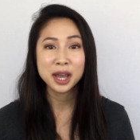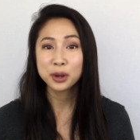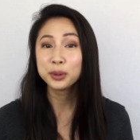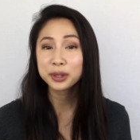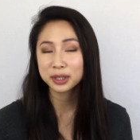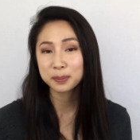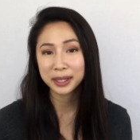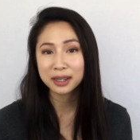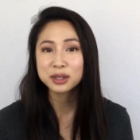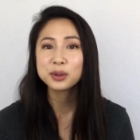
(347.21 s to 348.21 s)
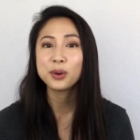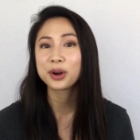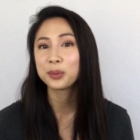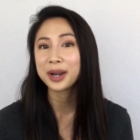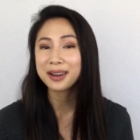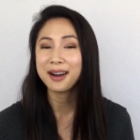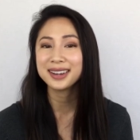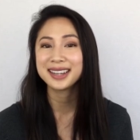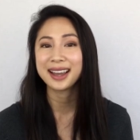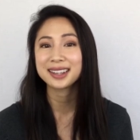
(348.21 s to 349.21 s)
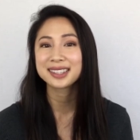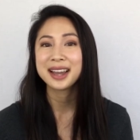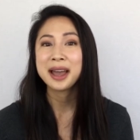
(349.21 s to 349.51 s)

who you're speaking to or what context.